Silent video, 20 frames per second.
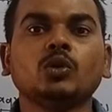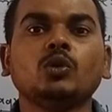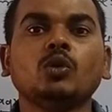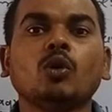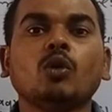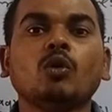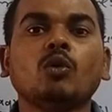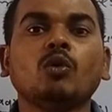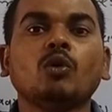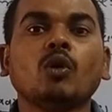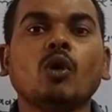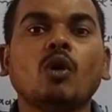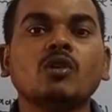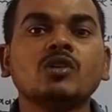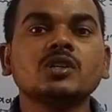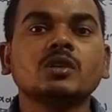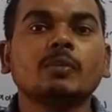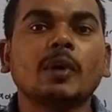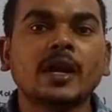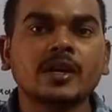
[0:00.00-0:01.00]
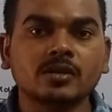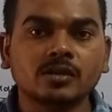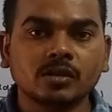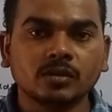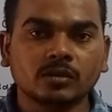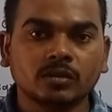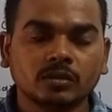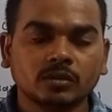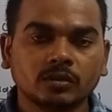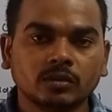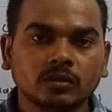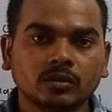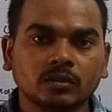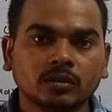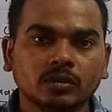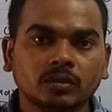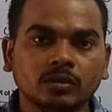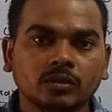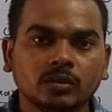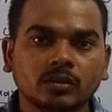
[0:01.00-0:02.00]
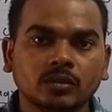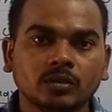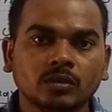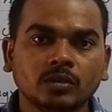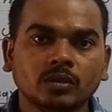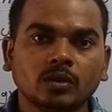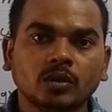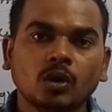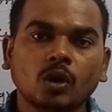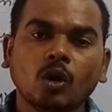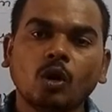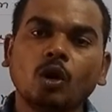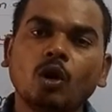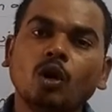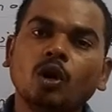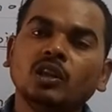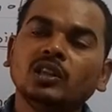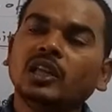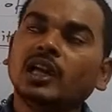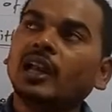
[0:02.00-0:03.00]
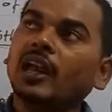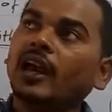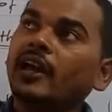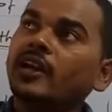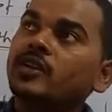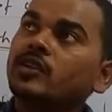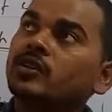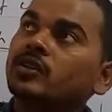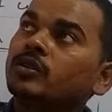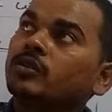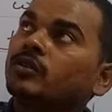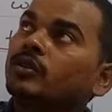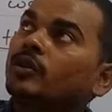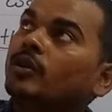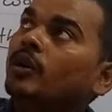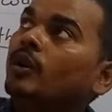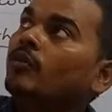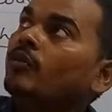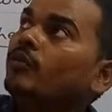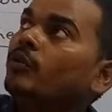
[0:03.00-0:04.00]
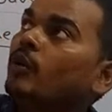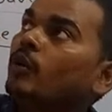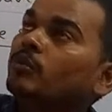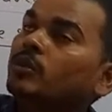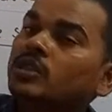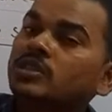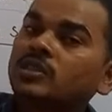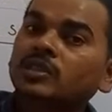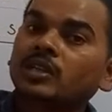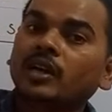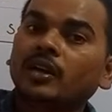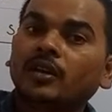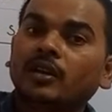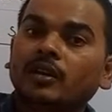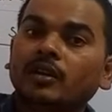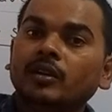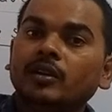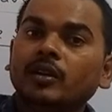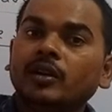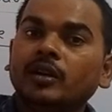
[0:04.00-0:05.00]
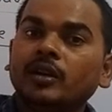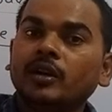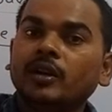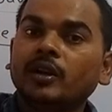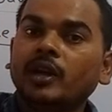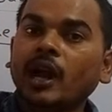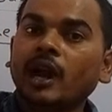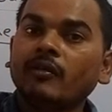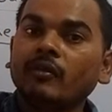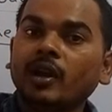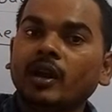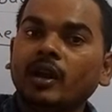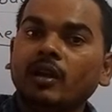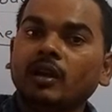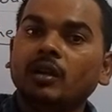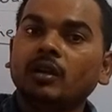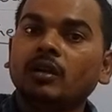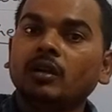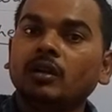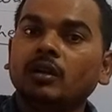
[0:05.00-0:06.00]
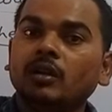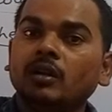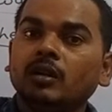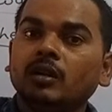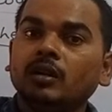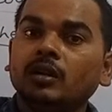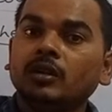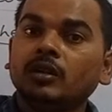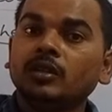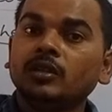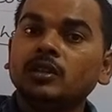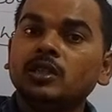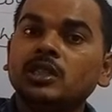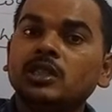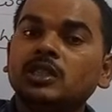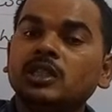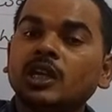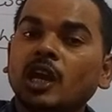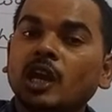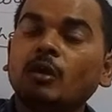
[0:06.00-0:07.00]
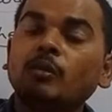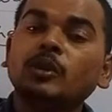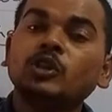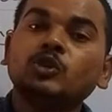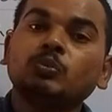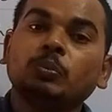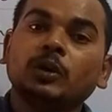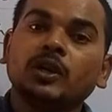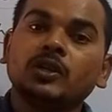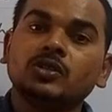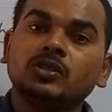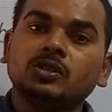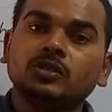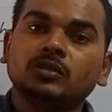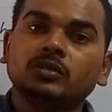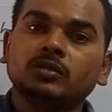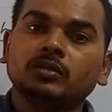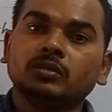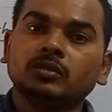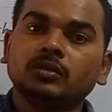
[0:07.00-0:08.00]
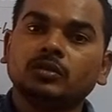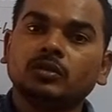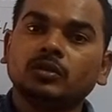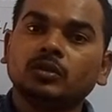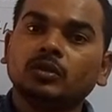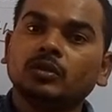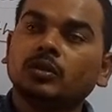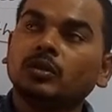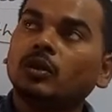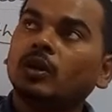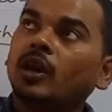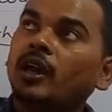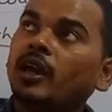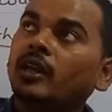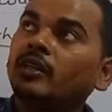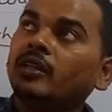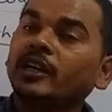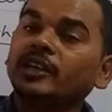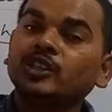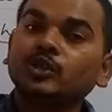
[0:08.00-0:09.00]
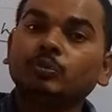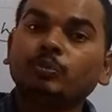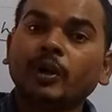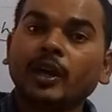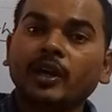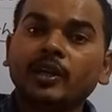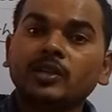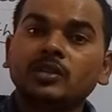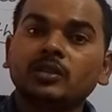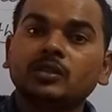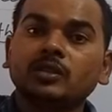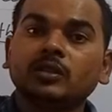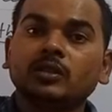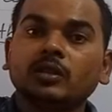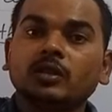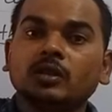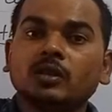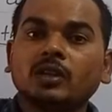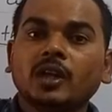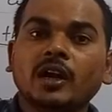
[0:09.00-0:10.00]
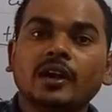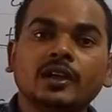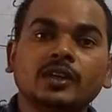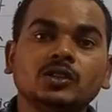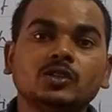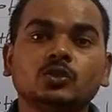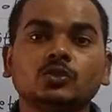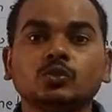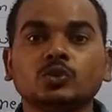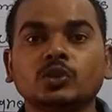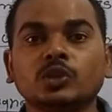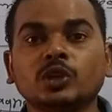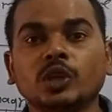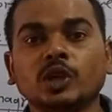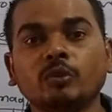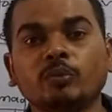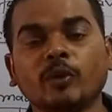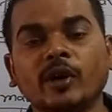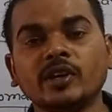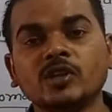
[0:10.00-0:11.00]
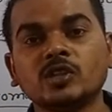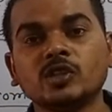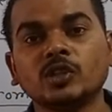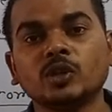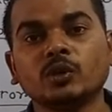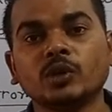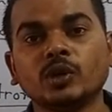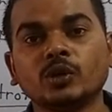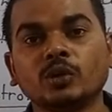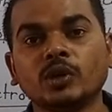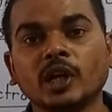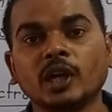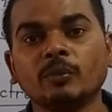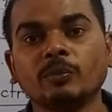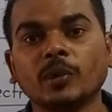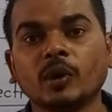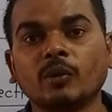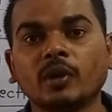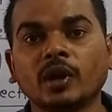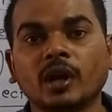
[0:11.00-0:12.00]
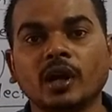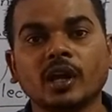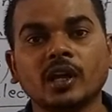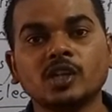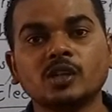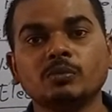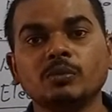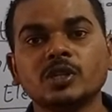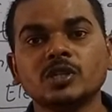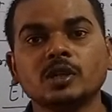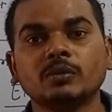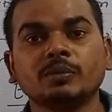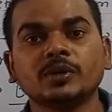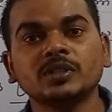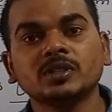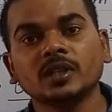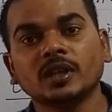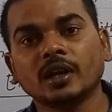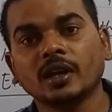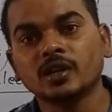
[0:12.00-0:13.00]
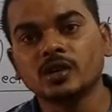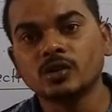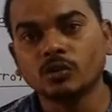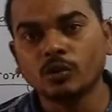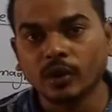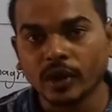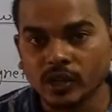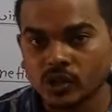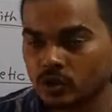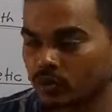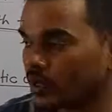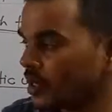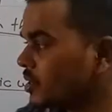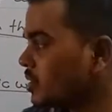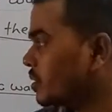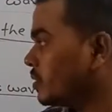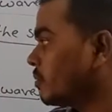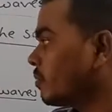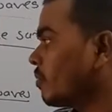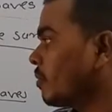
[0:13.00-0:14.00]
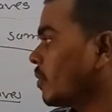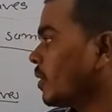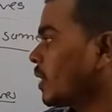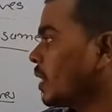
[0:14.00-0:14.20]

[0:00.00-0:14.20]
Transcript: do not matter. All the light come from the sun, travel same speed in the space, that is 3.0 into 10 power 8 meter per second. Okay student,